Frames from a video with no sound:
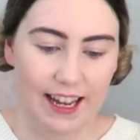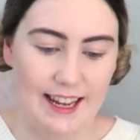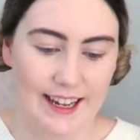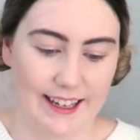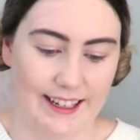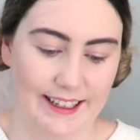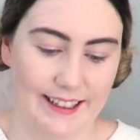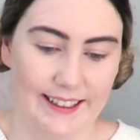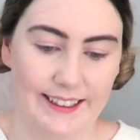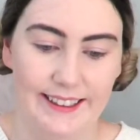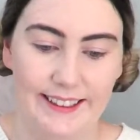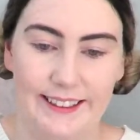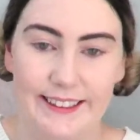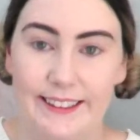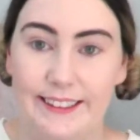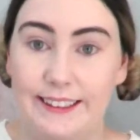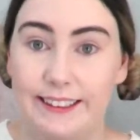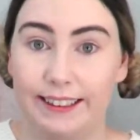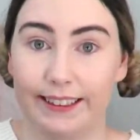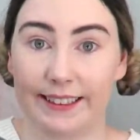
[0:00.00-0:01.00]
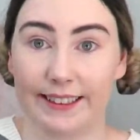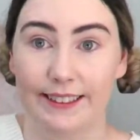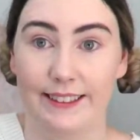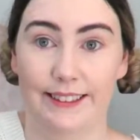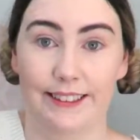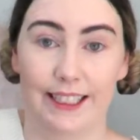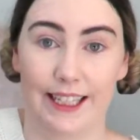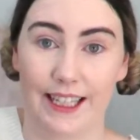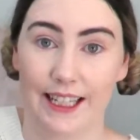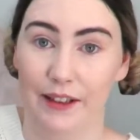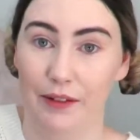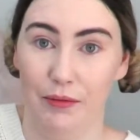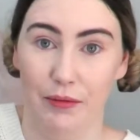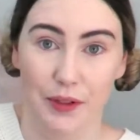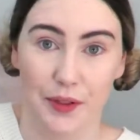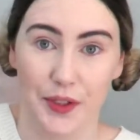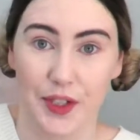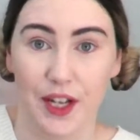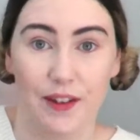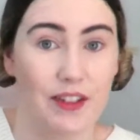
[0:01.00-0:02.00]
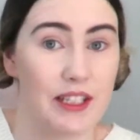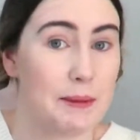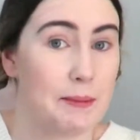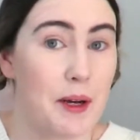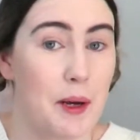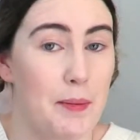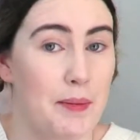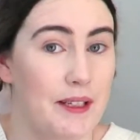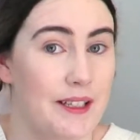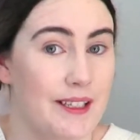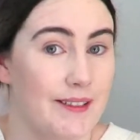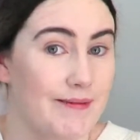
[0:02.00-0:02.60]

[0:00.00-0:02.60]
and it will serve its purpose.